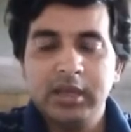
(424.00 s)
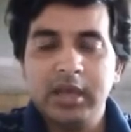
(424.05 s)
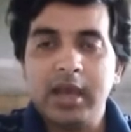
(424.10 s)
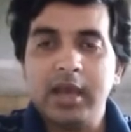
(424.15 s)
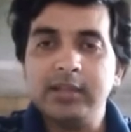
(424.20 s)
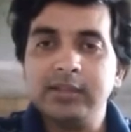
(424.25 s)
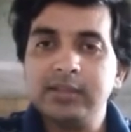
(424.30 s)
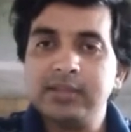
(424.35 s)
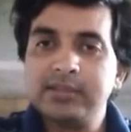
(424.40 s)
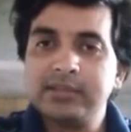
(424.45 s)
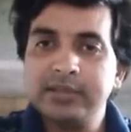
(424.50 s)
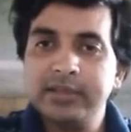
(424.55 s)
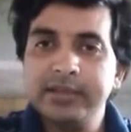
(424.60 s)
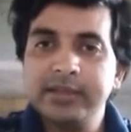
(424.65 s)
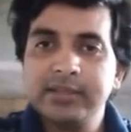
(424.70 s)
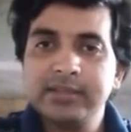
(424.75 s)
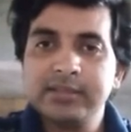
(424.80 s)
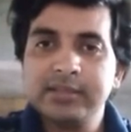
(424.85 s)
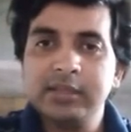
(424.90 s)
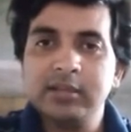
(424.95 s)
And this
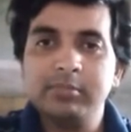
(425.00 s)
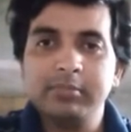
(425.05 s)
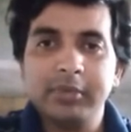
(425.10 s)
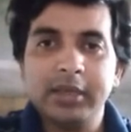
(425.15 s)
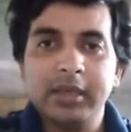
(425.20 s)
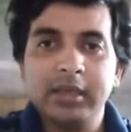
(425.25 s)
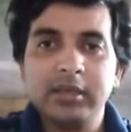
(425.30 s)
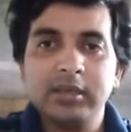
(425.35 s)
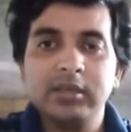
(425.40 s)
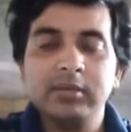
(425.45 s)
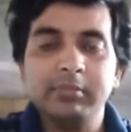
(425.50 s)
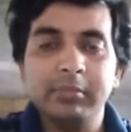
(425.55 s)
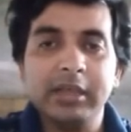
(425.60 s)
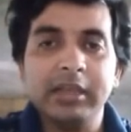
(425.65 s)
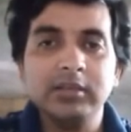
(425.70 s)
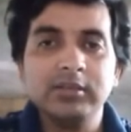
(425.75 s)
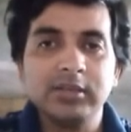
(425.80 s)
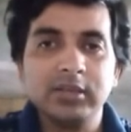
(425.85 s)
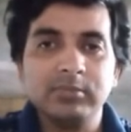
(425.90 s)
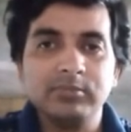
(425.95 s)
Leydig cell make
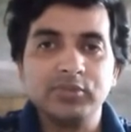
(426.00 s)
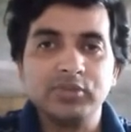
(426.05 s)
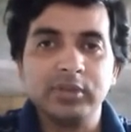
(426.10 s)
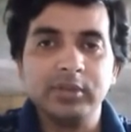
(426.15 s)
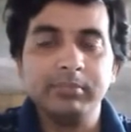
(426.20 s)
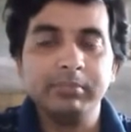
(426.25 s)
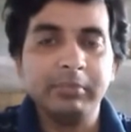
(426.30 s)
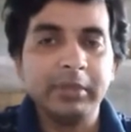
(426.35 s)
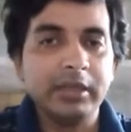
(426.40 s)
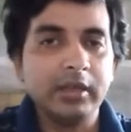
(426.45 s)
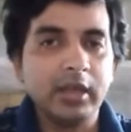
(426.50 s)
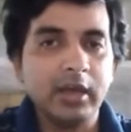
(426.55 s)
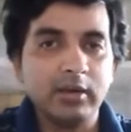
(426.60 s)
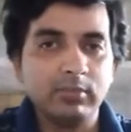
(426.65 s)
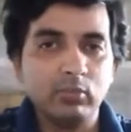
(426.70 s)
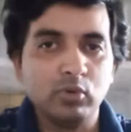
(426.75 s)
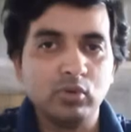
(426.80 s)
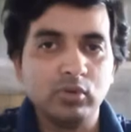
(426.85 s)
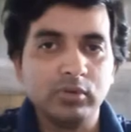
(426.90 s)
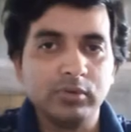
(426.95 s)
male
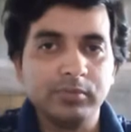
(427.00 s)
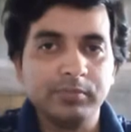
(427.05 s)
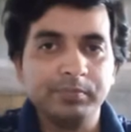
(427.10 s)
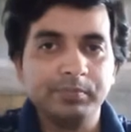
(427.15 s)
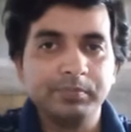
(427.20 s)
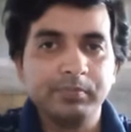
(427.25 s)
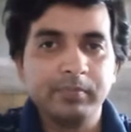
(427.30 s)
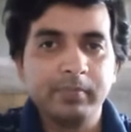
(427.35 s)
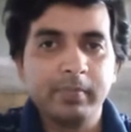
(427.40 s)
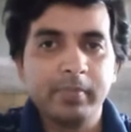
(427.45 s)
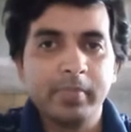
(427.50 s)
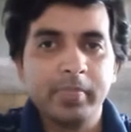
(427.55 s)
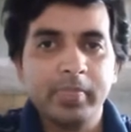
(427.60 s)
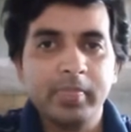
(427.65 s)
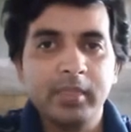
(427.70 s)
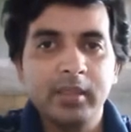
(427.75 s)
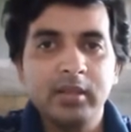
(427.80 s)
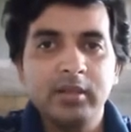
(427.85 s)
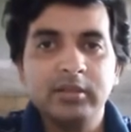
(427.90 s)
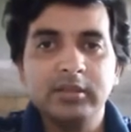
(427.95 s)
hormone
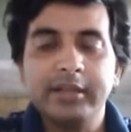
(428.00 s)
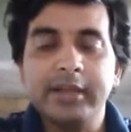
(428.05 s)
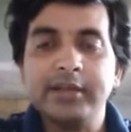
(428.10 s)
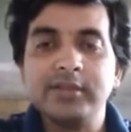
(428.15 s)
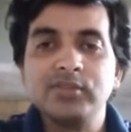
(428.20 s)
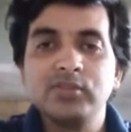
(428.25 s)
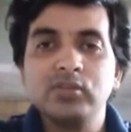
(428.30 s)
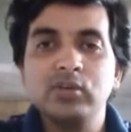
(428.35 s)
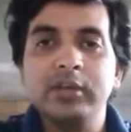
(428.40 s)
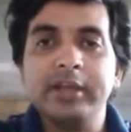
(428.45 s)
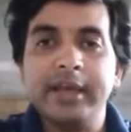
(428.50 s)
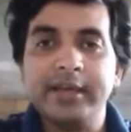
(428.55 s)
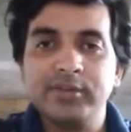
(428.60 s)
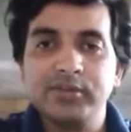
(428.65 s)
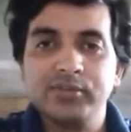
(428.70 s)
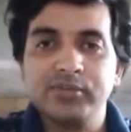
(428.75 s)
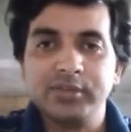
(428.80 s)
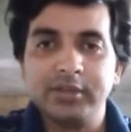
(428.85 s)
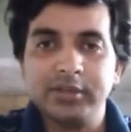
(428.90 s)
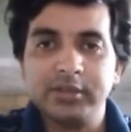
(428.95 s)
that is called
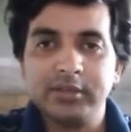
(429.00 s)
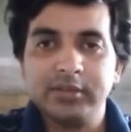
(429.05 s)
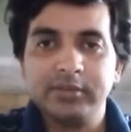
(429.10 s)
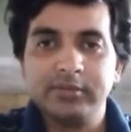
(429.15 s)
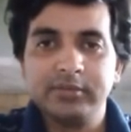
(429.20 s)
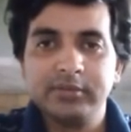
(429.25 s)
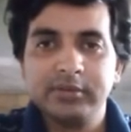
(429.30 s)
androgen.